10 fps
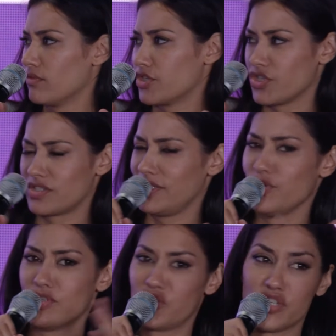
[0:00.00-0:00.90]
which is
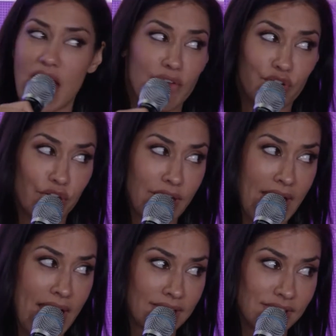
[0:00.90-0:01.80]
you just never
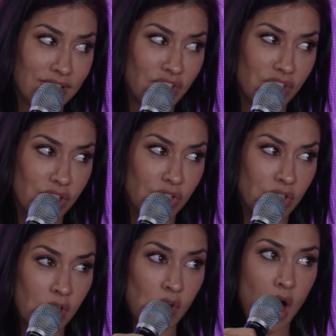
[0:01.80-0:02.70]
get access to.